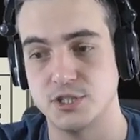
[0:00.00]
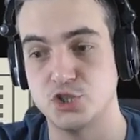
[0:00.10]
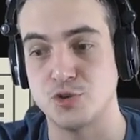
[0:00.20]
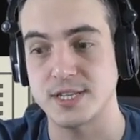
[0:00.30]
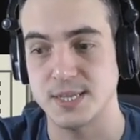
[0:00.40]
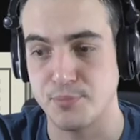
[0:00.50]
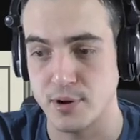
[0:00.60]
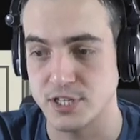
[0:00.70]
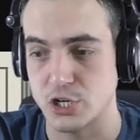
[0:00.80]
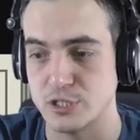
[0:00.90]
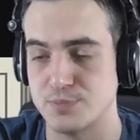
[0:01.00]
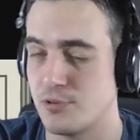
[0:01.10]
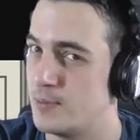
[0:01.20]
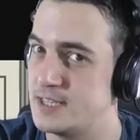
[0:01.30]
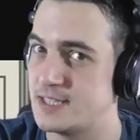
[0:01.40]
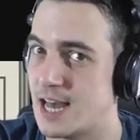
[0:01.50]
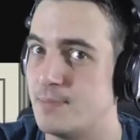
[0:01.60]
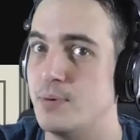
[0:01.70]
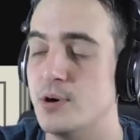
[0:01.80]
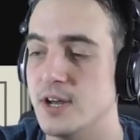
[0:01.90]
Stricter protocols promised
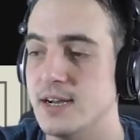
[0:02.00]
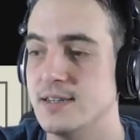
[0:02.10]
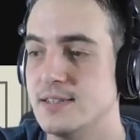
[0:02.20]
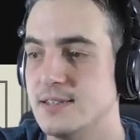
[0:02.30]
at border.